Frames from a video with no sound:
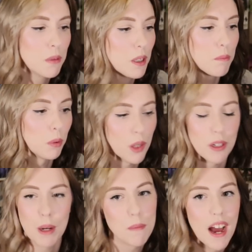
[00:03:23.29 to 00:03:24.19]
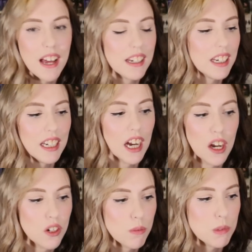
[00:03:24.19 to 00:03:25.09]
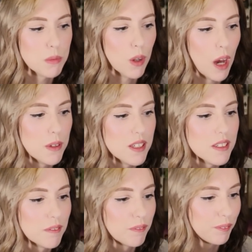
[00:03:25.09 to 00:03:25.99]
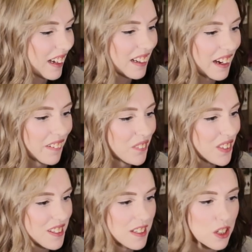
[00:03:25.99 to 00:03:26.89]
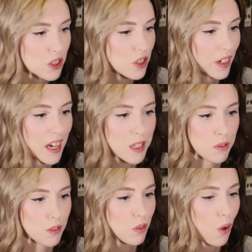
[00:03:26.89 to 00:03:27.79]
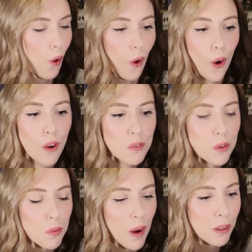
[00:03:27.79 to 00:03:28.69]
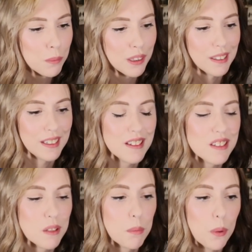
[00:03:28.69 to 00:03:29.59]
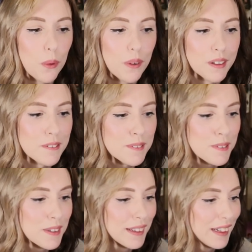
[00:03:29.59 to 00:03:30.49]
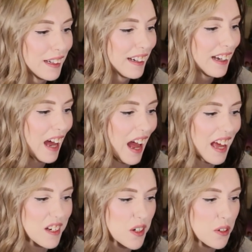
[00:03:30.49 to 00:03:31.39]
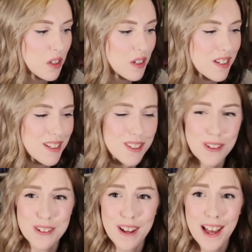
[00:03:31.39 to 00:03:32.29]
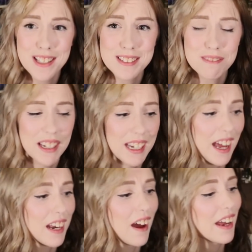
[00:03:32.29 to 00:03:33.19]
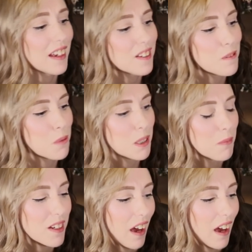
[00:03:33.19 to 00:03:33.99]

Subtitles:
it blowing my mind, hitting 100 subscribers. And I remember just you guys were overwhelmingly supportive and just so nice to me. And I used to put in my